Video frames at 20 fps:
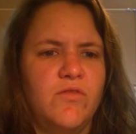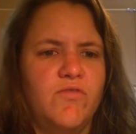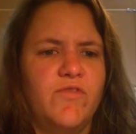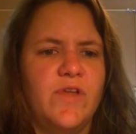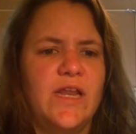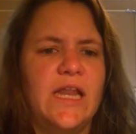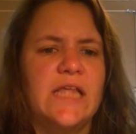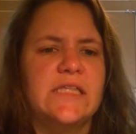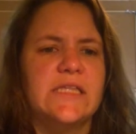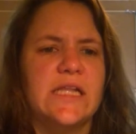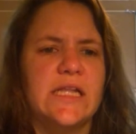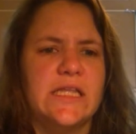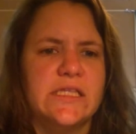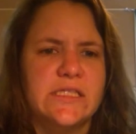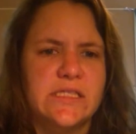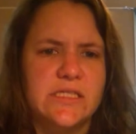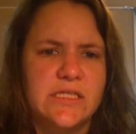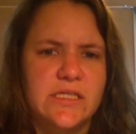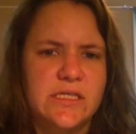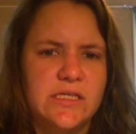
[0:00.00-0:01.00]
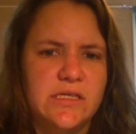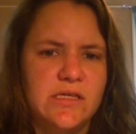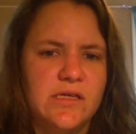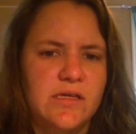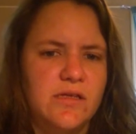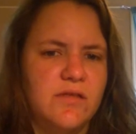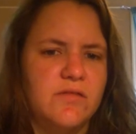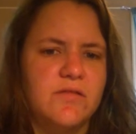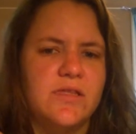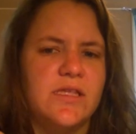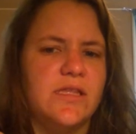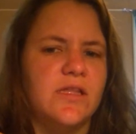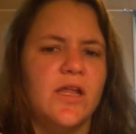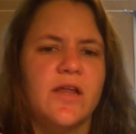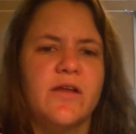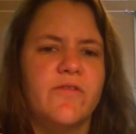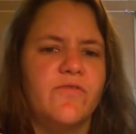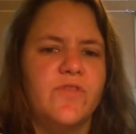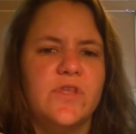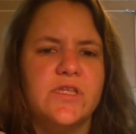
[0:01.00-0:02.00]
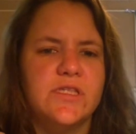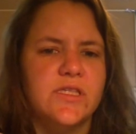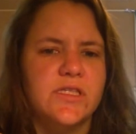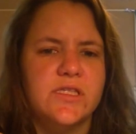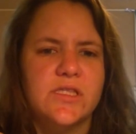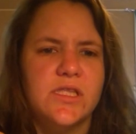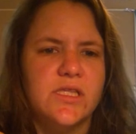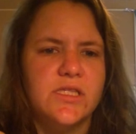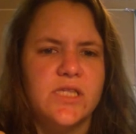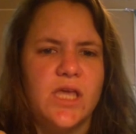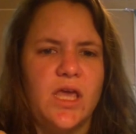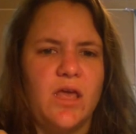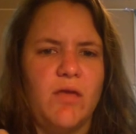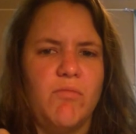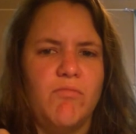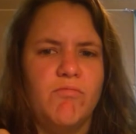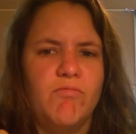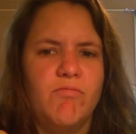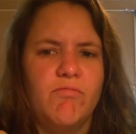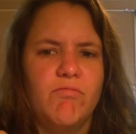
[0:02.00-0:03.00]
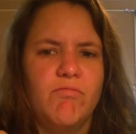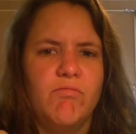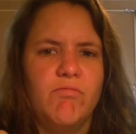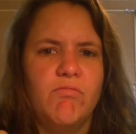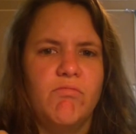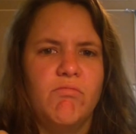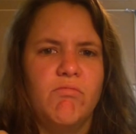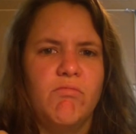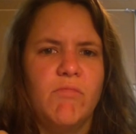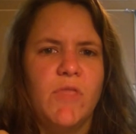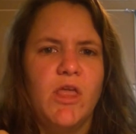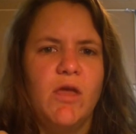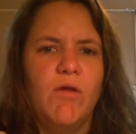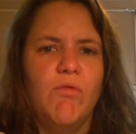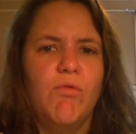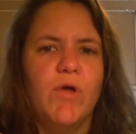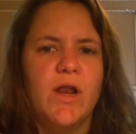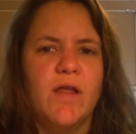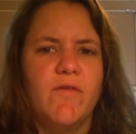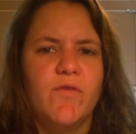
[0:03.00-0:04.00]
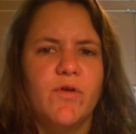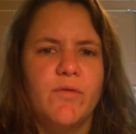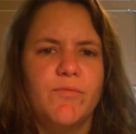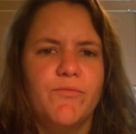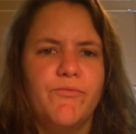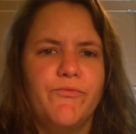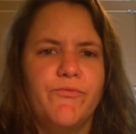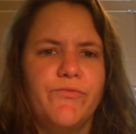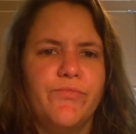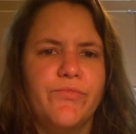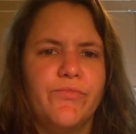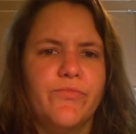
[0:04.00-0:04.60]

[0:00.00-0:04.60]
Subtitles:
The nasalist. See, none of these is the same. Whatever.